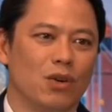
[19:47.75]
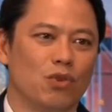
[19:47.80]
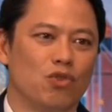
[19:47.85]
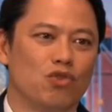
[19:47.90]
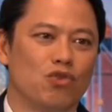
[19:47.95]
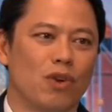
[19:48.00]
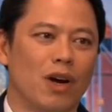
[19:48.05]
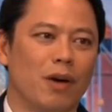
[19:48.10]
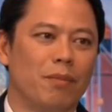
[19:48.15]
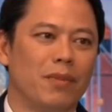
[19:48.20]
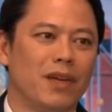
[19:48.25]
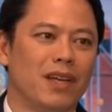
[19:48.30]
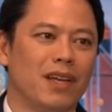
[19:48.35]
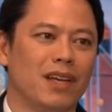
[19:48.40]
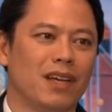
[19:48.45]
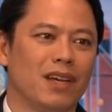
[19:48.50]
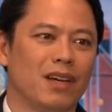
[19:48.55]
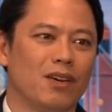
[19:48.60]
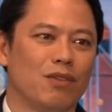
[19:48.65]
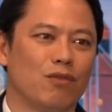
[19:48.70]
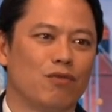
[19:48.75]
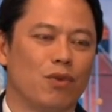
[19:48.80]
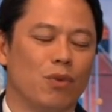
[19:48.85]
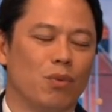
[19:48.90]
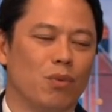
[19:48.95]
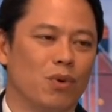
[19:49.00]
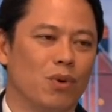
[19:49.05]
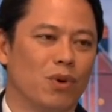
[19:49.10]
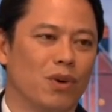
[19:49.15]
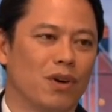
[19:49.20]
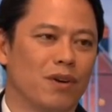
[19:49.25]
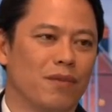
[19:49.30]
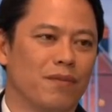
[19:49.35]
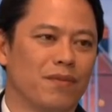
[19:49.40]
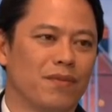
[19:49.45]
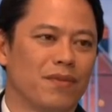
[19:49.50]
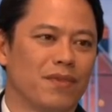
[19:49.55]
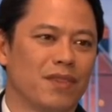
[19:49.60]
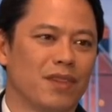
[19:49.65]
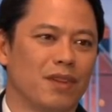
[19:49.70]
drumming for war,
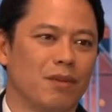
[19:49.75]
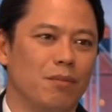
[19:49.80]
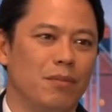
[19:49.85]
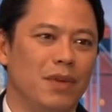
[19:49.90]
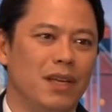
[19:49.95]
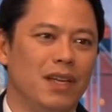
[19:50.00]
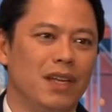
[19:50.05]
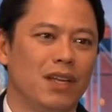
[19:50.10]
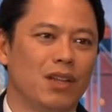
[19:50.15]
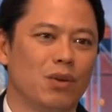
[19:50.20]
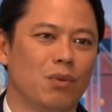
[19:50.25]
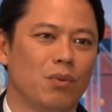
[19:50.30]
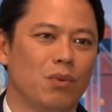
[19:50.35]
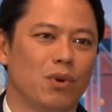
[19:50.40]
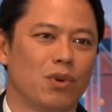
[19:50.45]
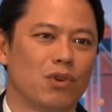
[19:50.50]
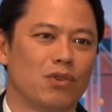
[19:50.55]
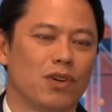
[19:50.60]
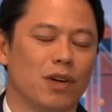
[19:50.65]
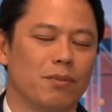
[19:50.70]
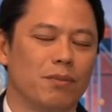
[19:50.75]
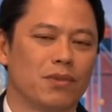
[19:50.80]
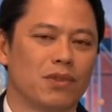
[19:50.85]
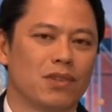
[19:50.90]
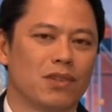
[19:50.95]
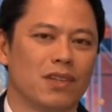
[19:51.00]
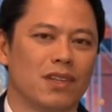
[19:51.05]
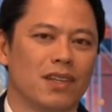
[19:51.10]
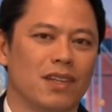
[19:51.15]
beating the war drums.